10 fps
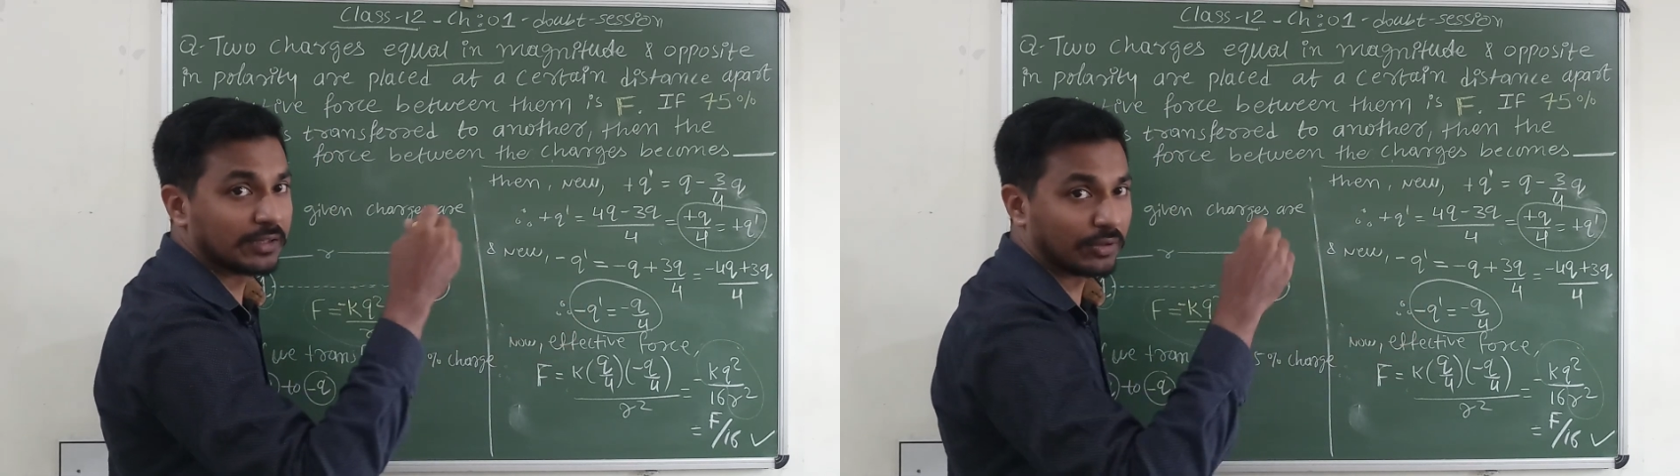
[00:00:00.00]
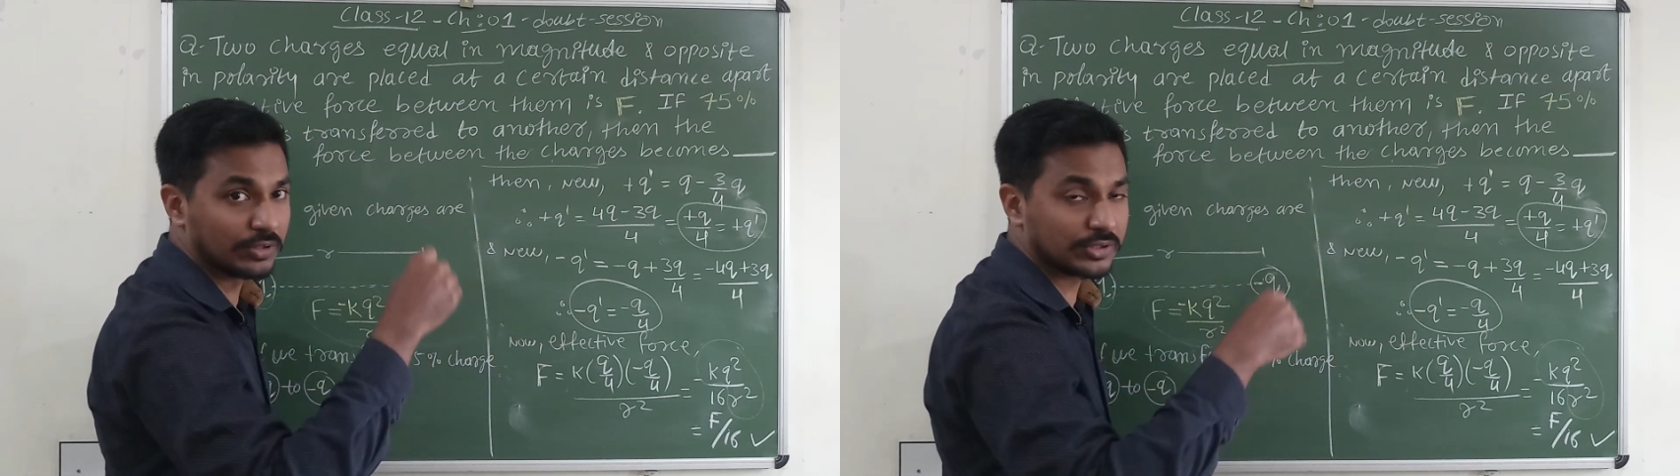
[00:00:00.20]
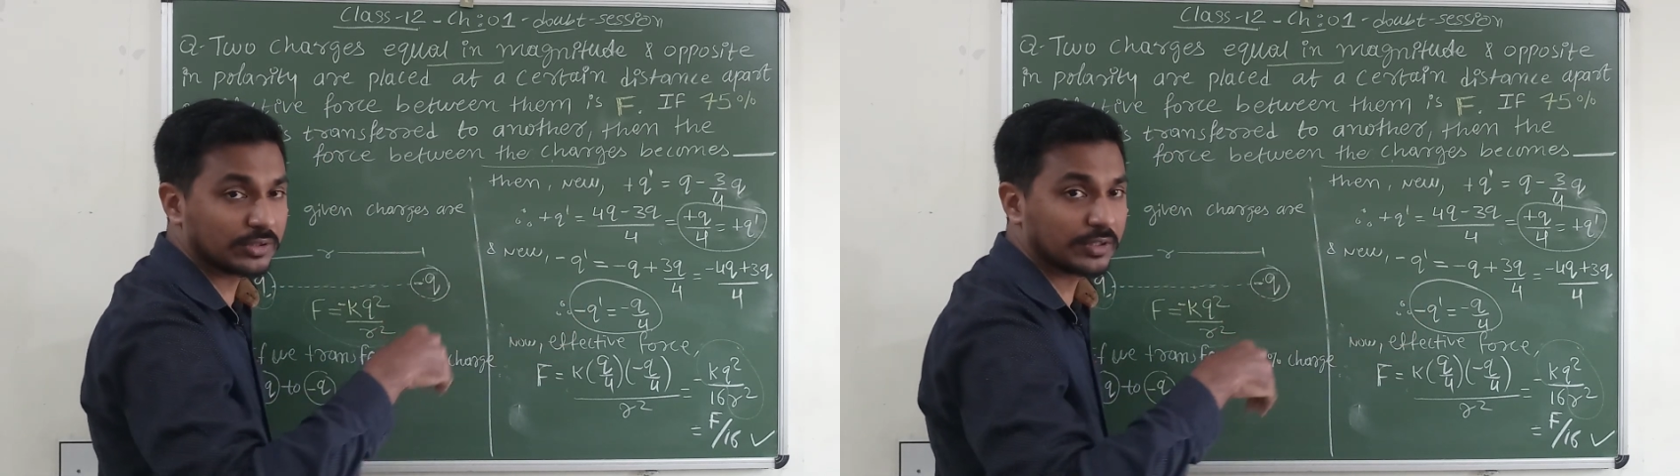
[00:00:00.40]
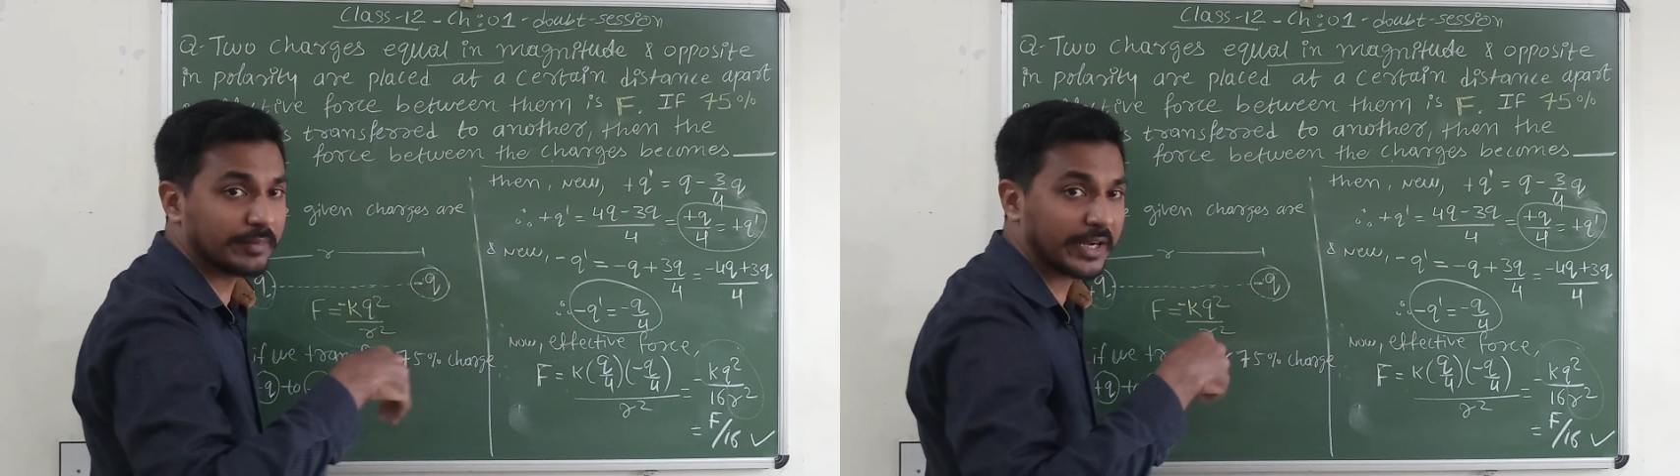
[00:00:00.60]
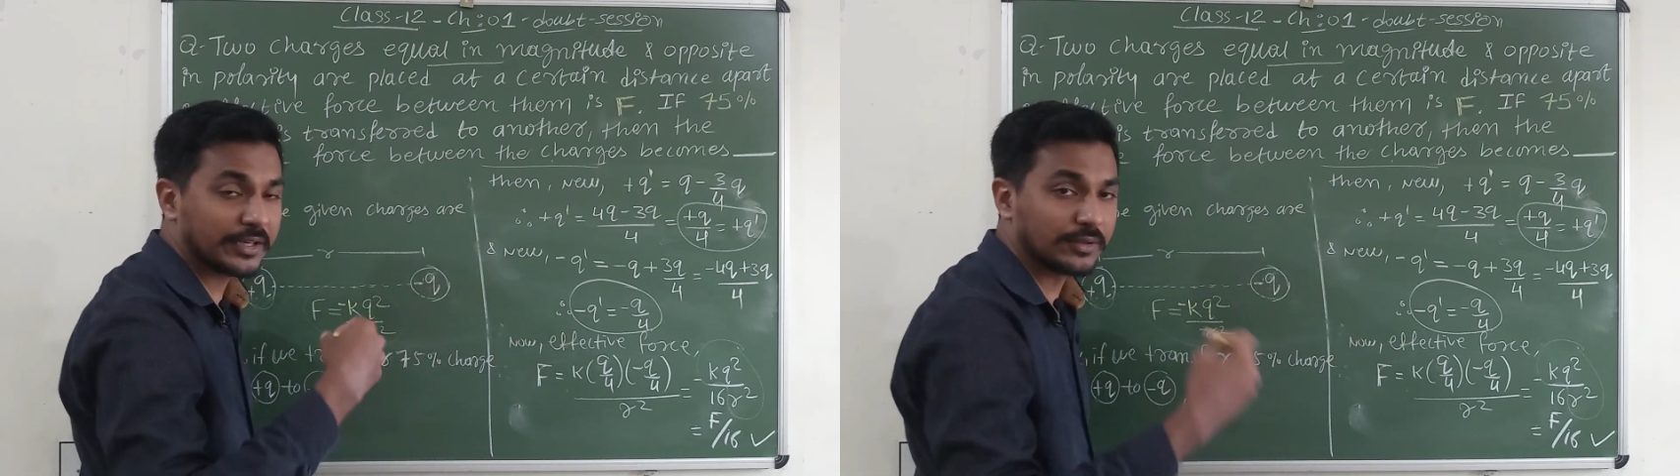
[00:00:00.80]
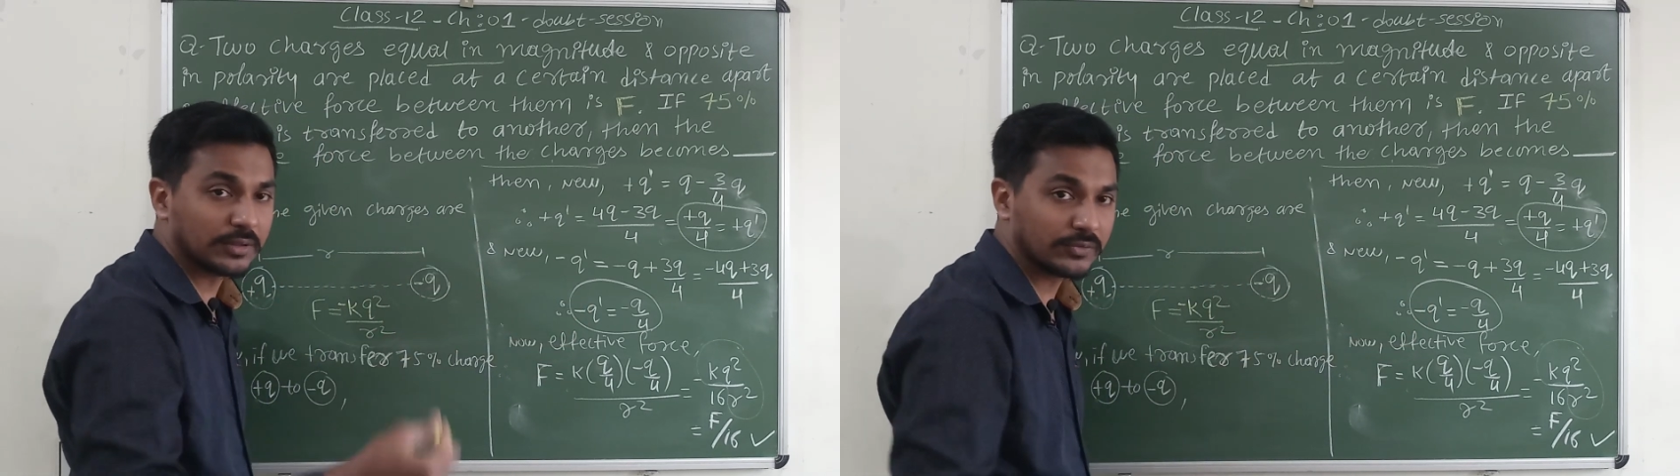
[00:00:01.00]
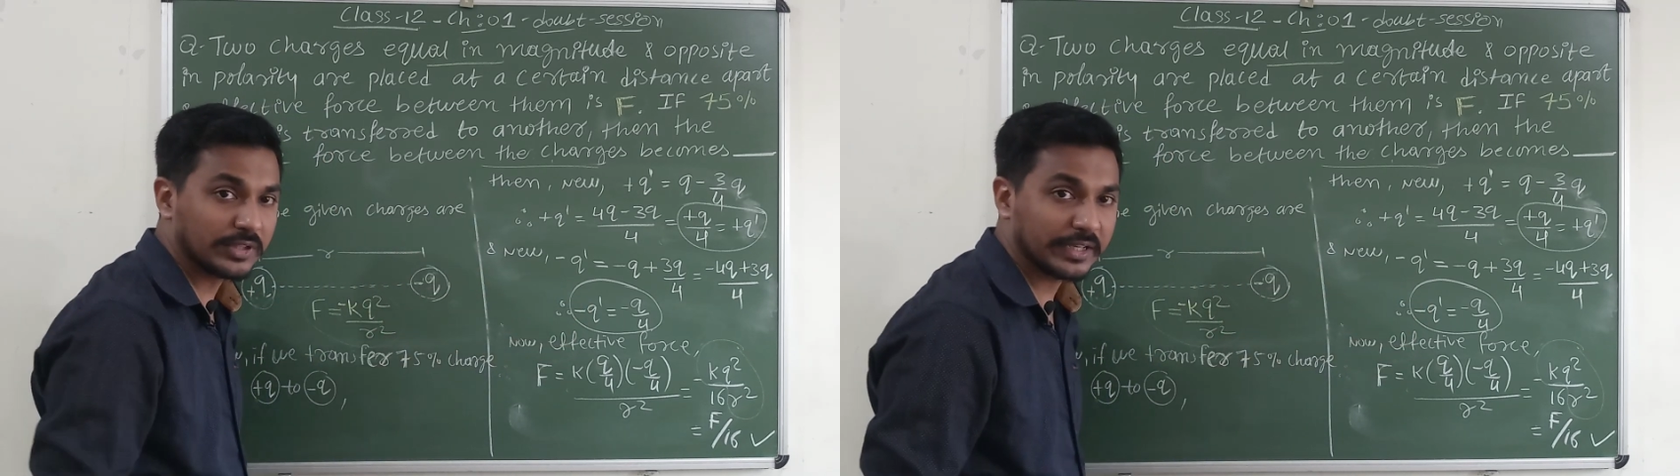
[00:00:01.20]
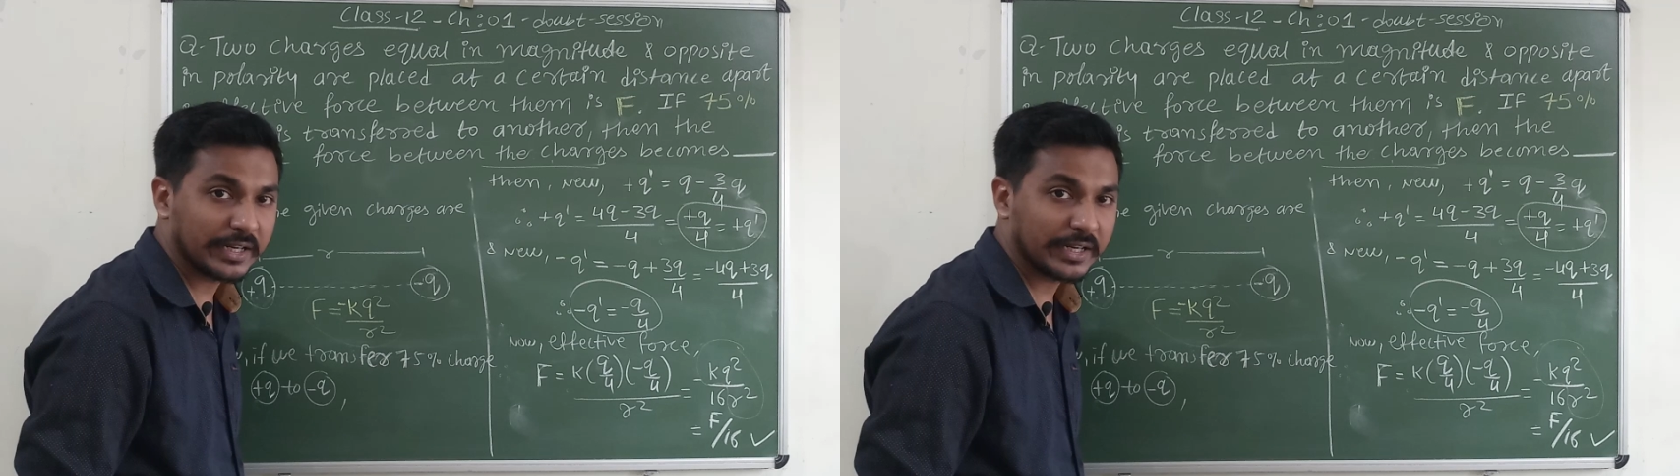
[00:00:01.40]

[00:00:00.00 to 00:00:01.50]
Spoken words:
also the magnitude of the